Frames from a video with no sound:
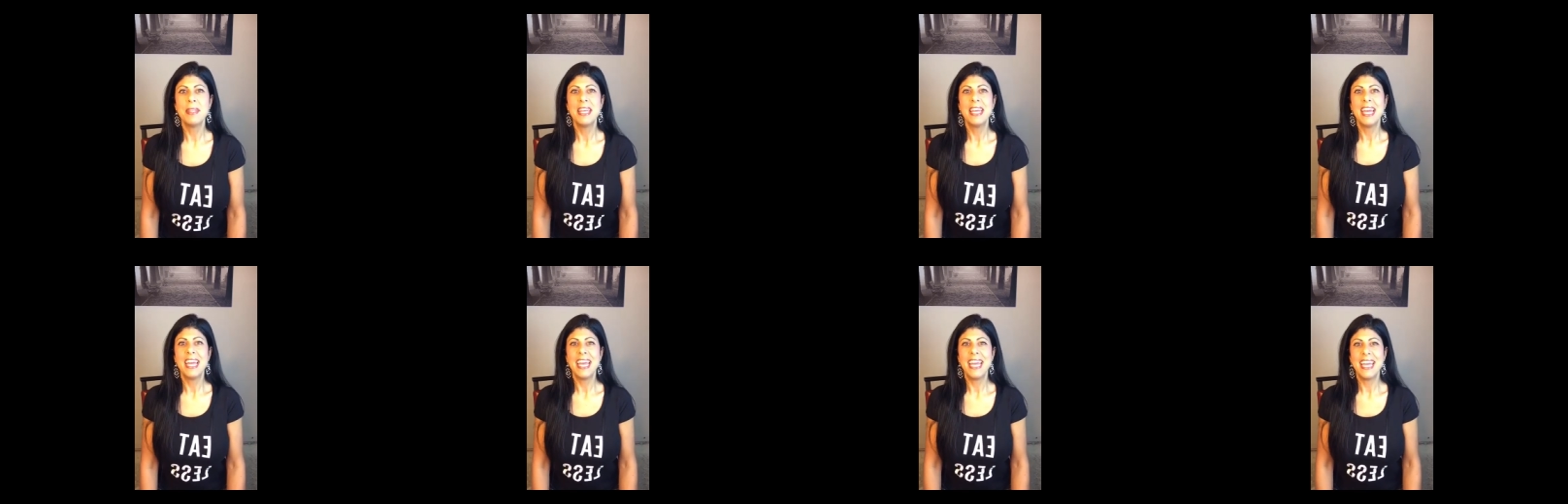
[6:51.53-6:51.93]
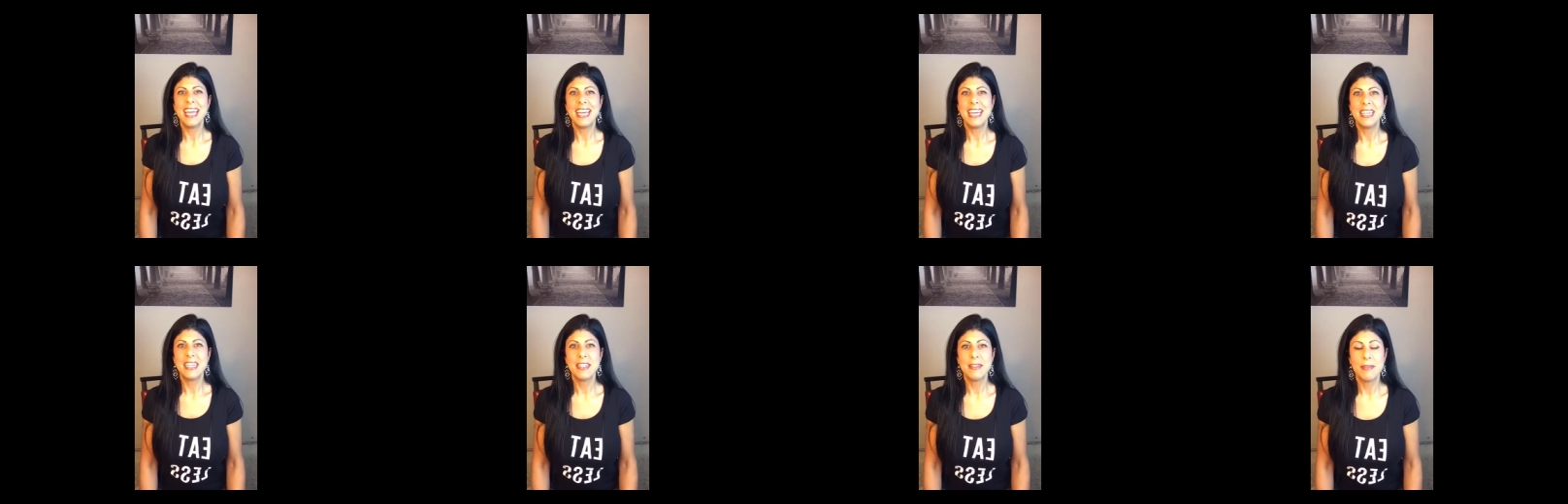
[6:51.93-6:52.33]

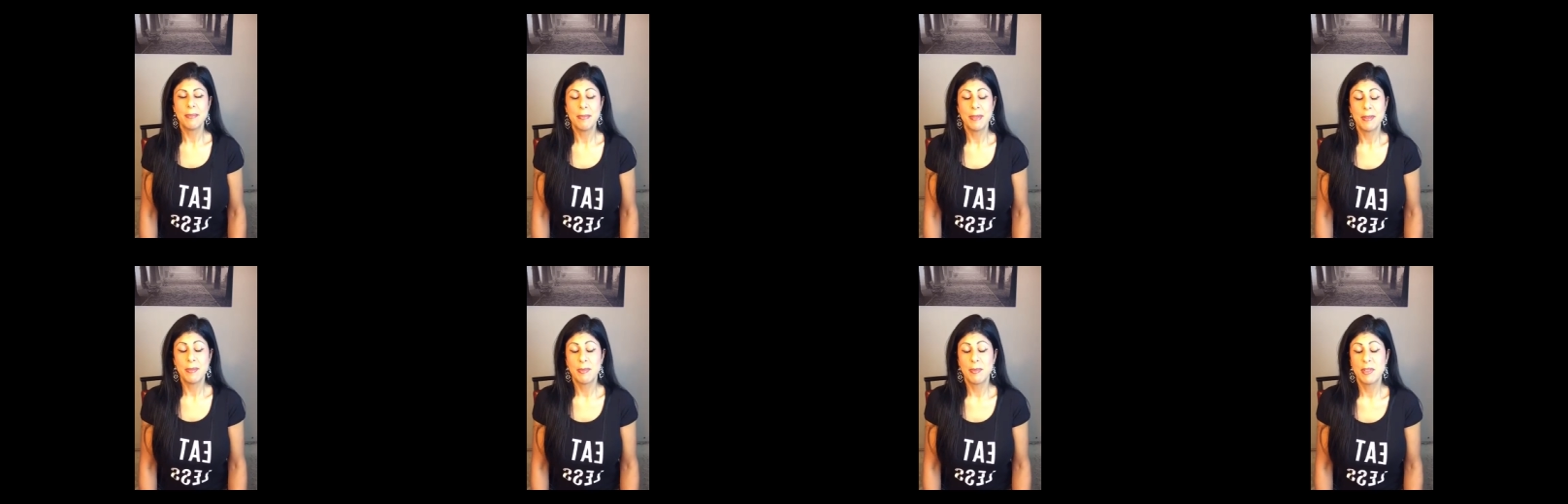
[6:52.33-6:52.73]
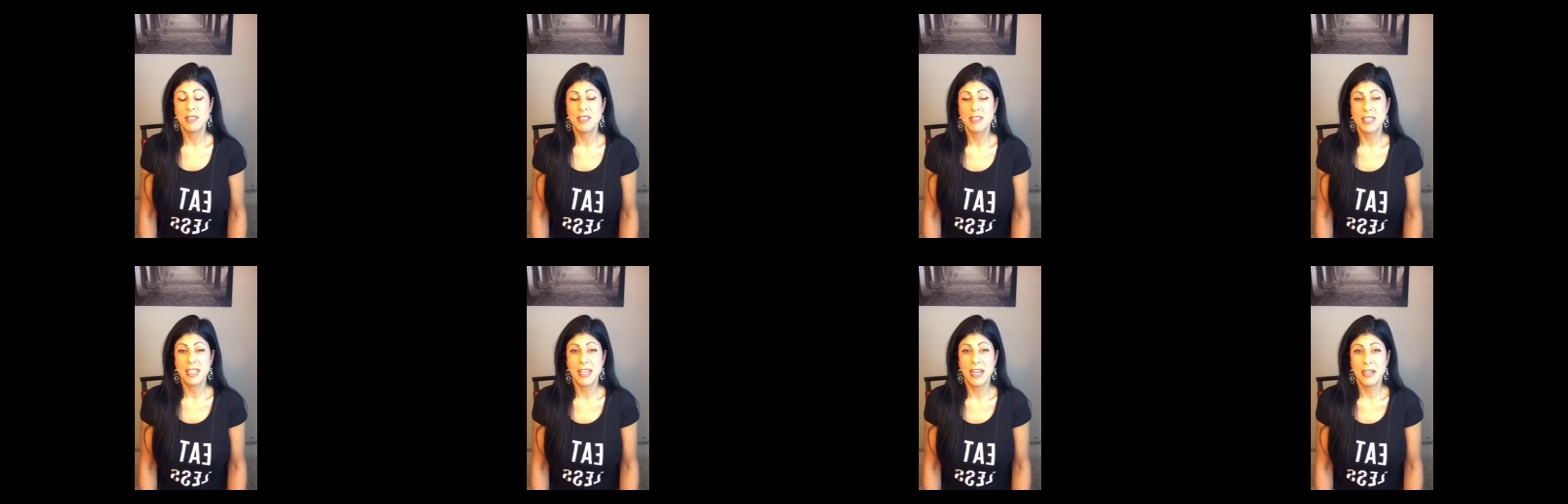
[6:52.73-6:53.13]
And it
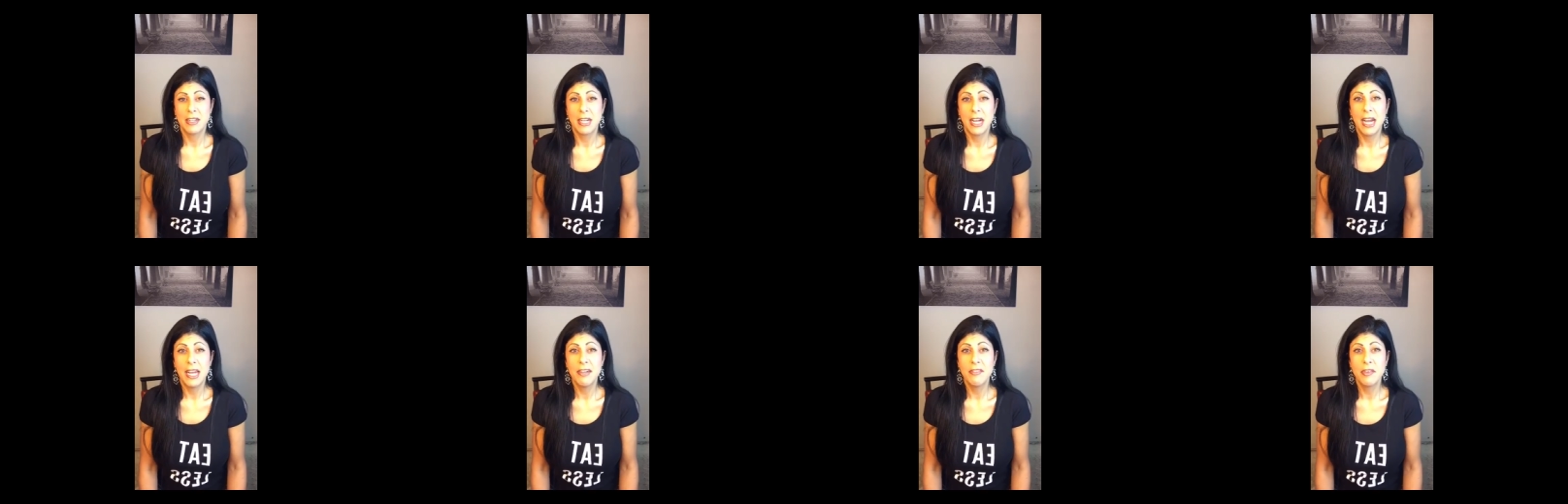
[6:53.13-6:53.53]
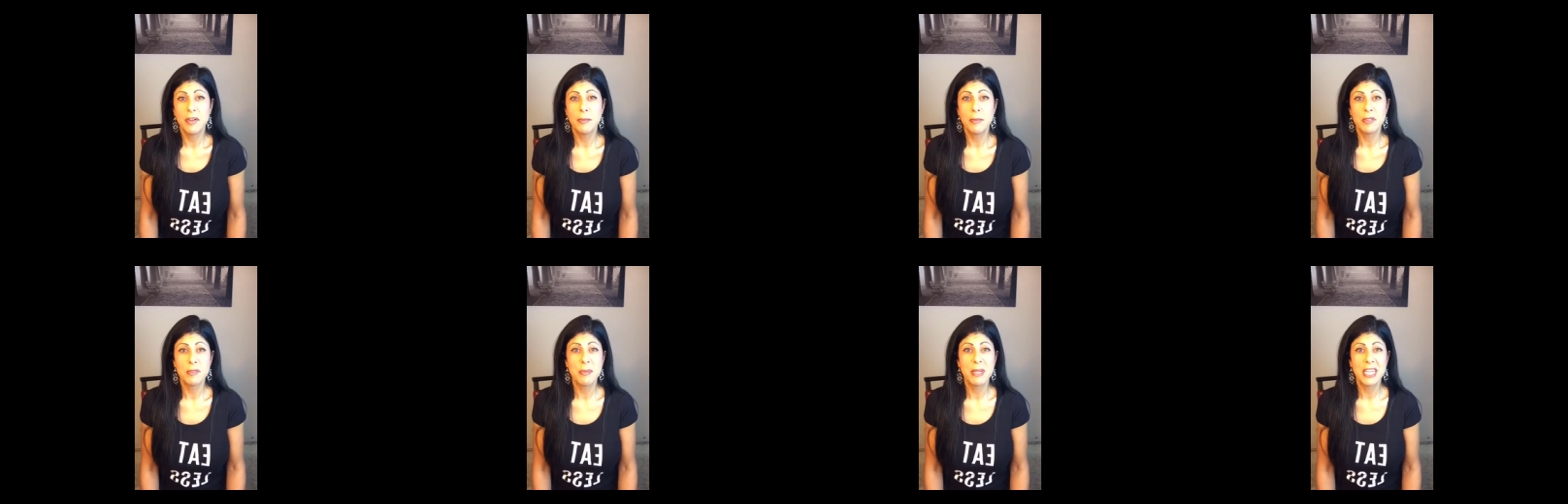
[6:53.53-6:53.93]
was kind of
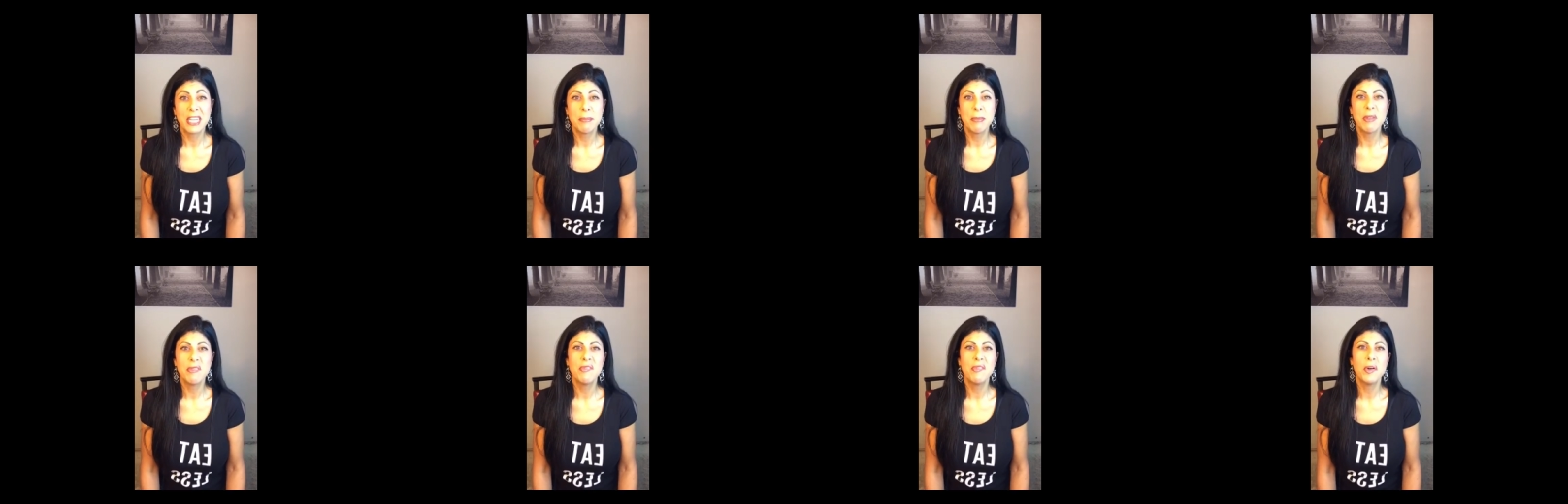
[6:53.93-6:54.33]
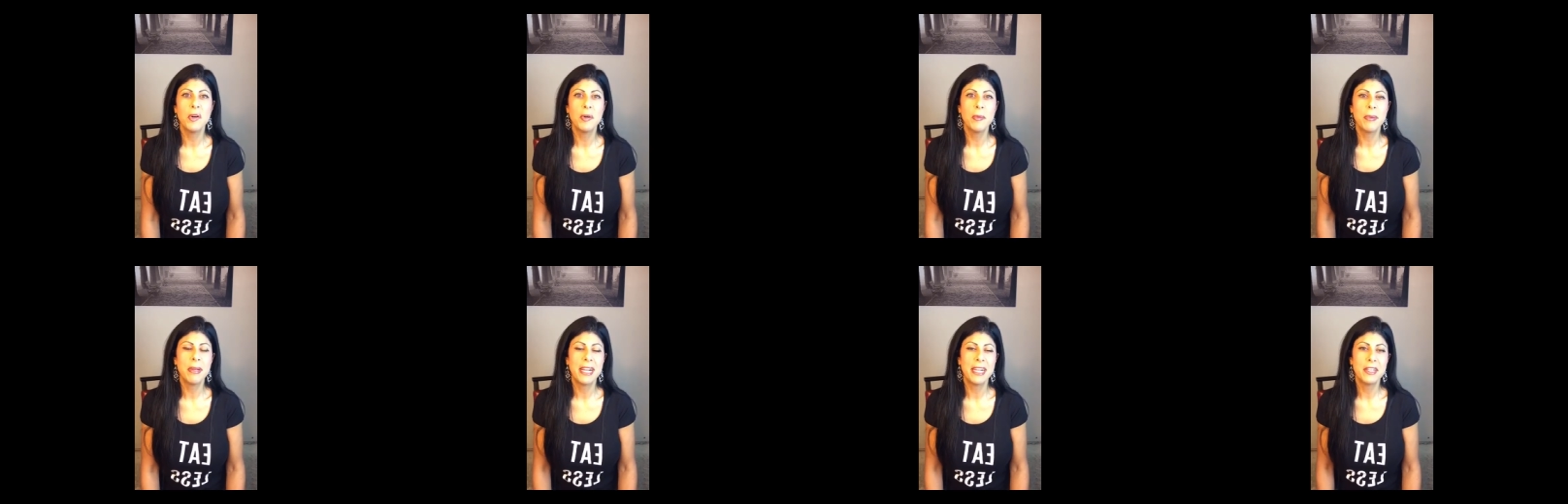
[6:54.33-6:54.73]
almost making me
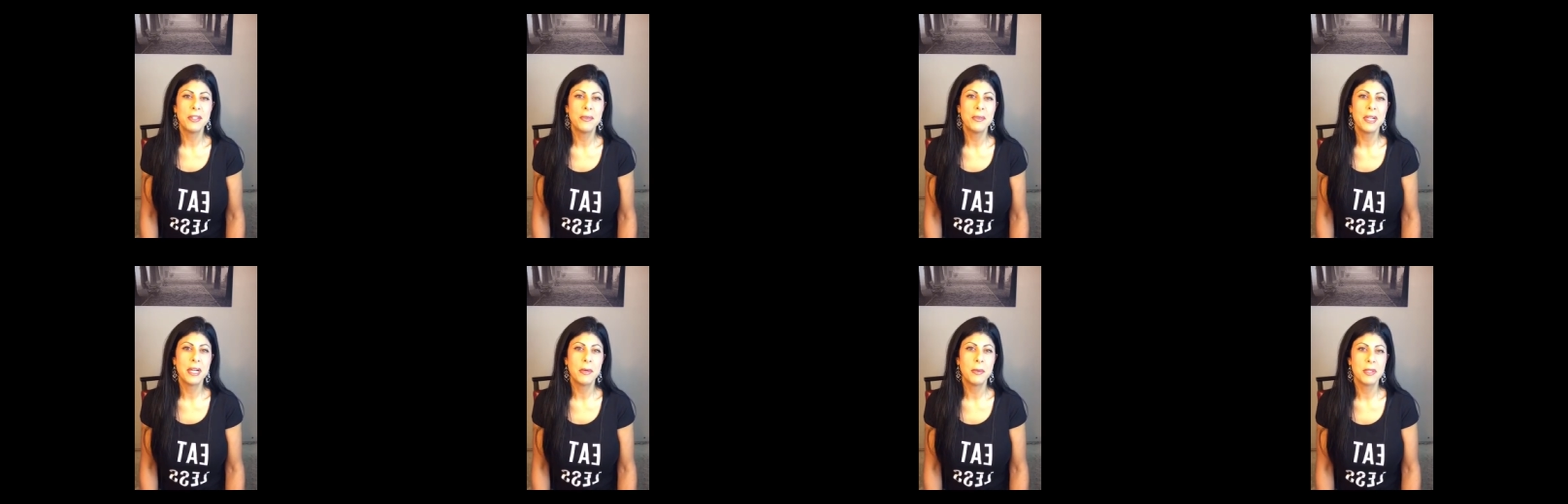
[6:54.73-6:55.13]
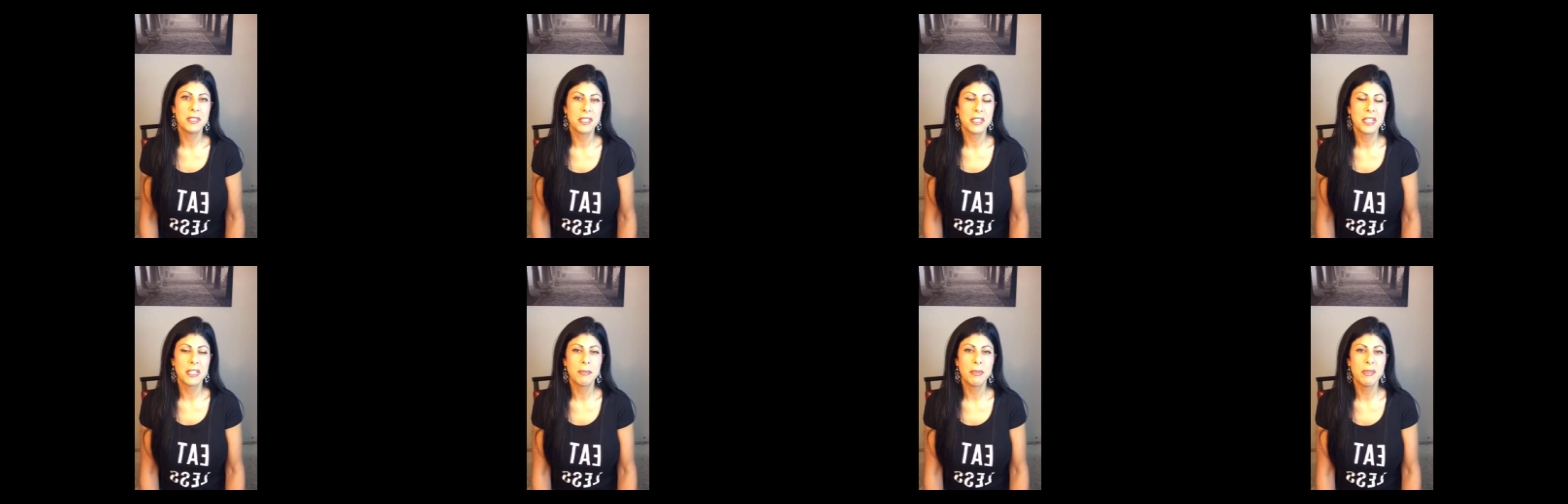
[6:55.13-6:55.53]
full, but I knew that I
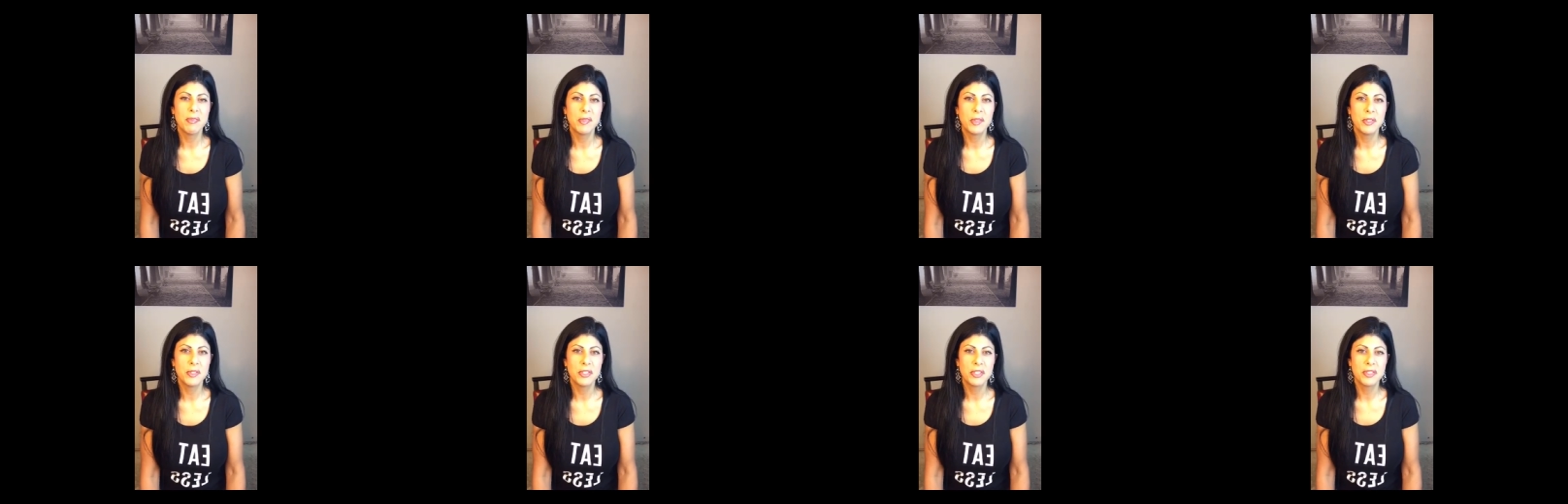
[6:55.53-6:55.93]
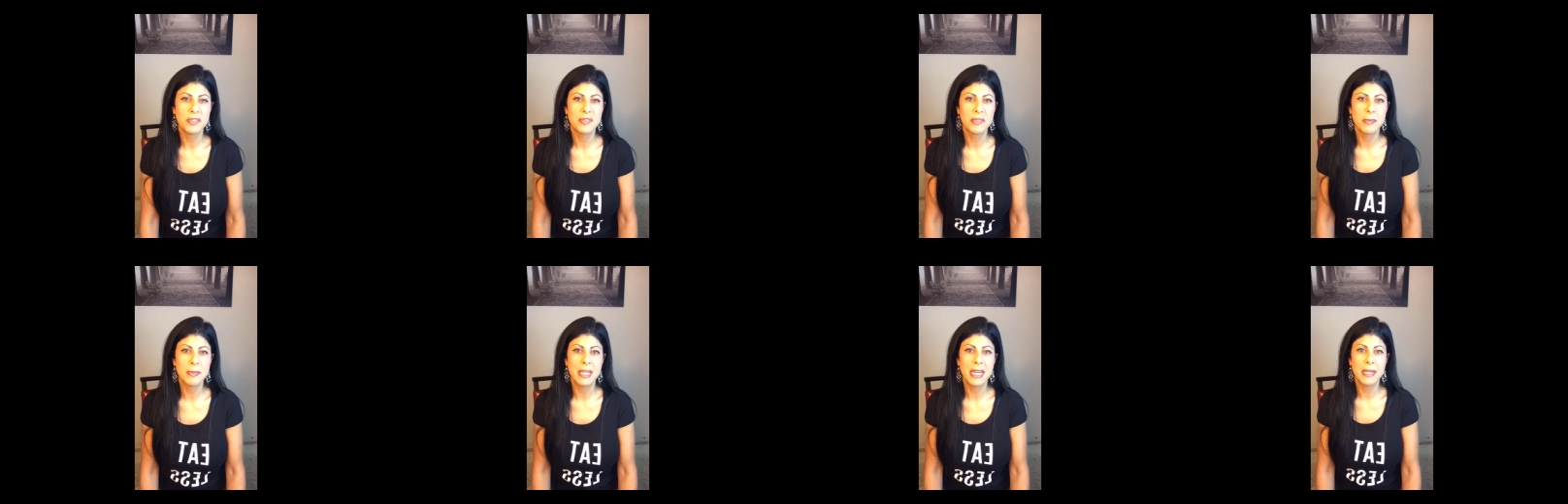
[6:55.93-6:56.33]
wasn't going to be full just
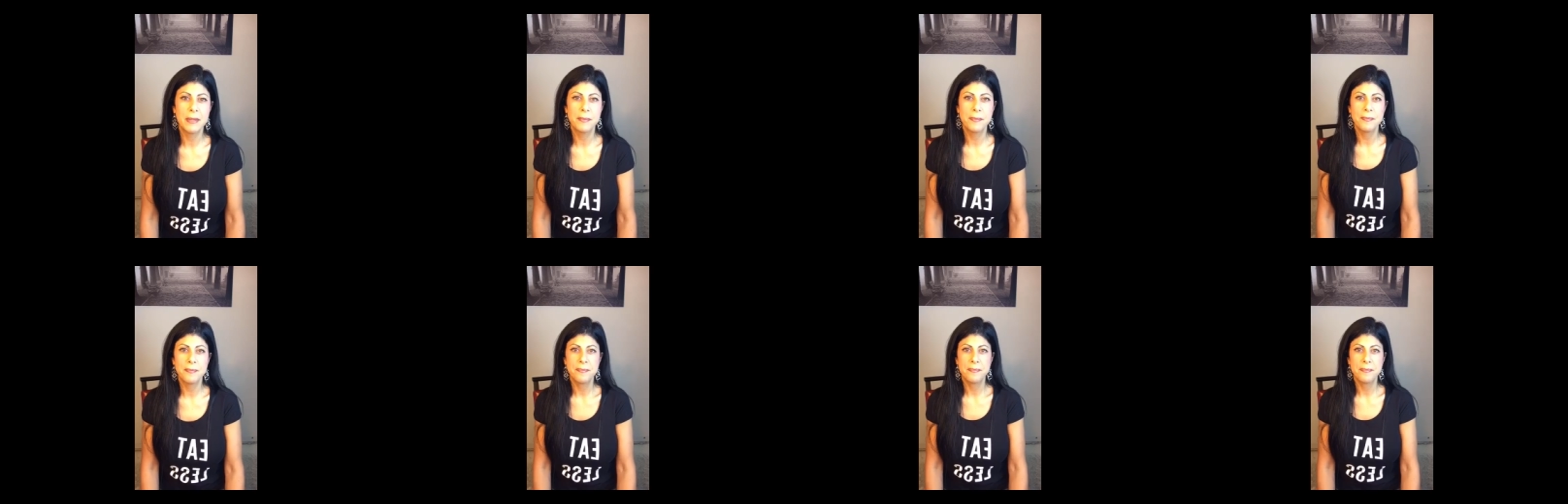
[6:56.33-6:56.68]
from that.